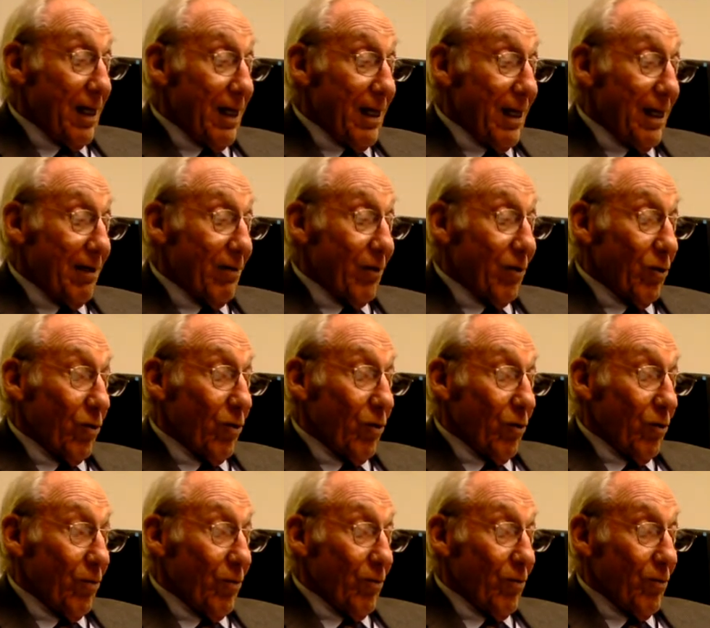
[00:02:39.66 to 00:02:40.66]
And
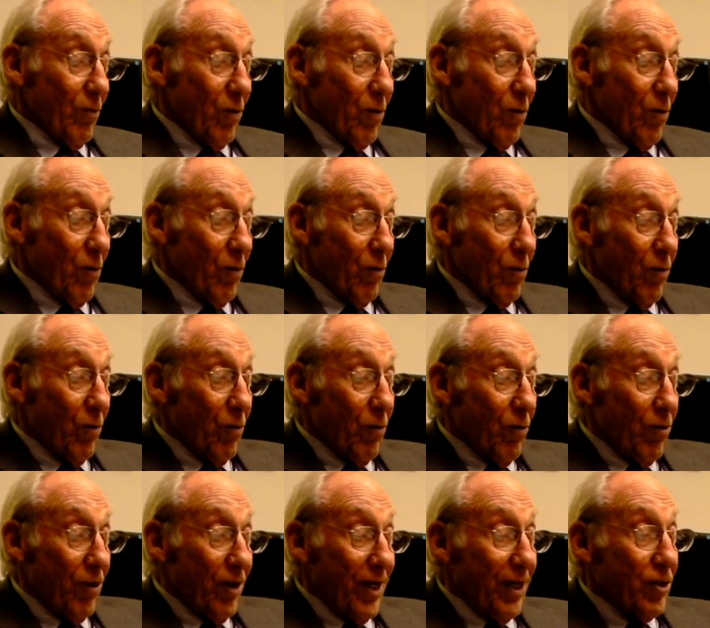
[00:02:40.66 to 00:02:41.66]

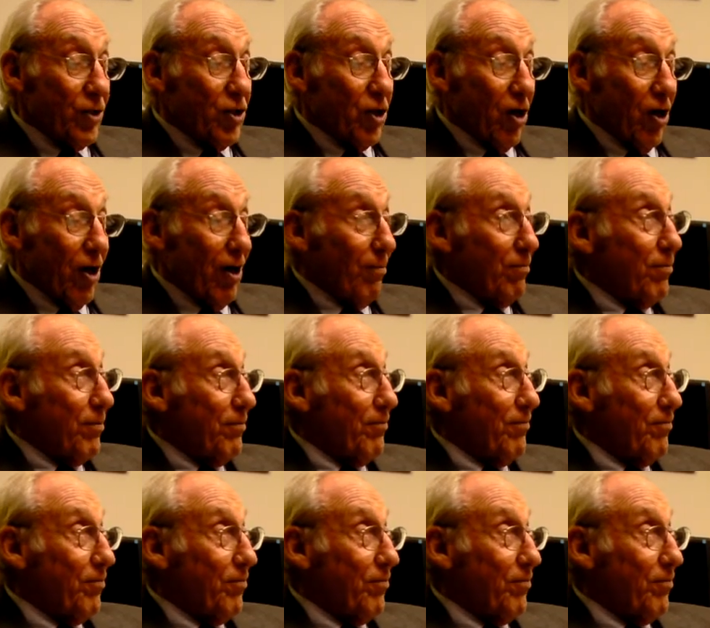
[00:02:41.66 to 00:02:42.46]
their job